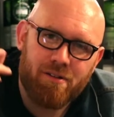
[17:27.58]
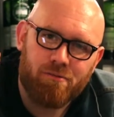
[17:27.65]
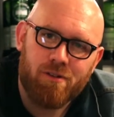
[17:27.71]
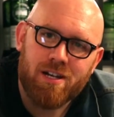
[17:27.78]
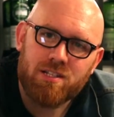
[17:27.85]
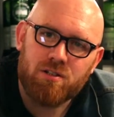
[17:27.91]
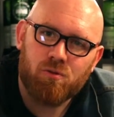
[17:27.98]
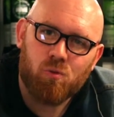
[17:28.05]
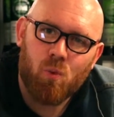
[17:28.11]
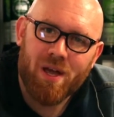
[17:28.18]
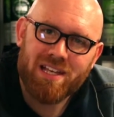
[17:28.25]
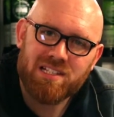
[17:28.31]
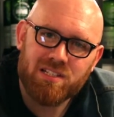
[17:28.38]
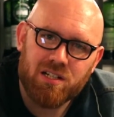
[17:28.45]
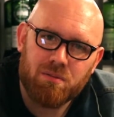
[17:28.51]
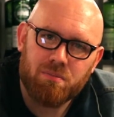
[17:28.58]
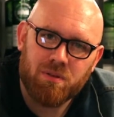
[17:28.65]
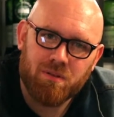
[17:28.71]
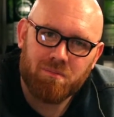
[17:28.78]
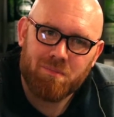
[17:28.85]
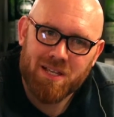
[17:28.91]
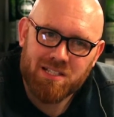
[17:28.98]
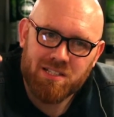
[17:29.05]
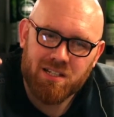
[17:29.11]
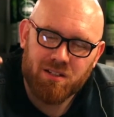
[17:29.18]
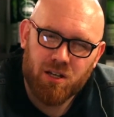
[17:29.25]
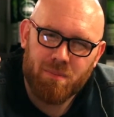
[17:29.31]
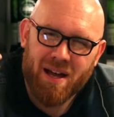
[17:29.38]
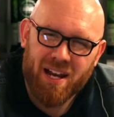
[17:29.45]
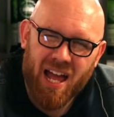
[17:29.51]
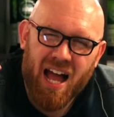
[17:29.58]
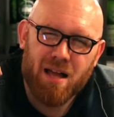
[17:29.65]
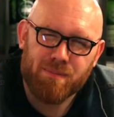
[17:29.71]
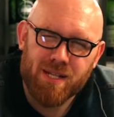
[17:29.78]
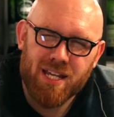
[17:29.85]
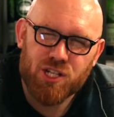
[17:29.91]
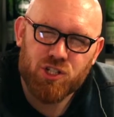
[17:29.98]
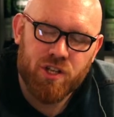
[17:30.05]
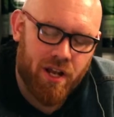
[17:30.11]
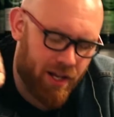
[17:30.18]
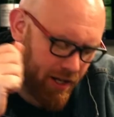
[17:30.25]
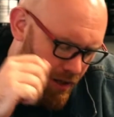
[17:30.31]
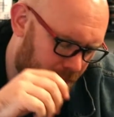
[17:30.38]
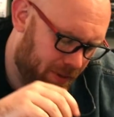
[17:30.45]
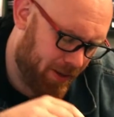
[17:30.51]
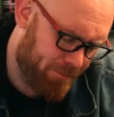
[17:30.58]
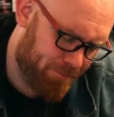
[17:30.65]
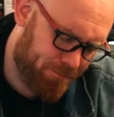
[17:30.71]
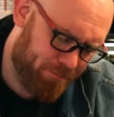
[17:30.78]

really sort of wakes it up and makes it come out of hibernation a little bit.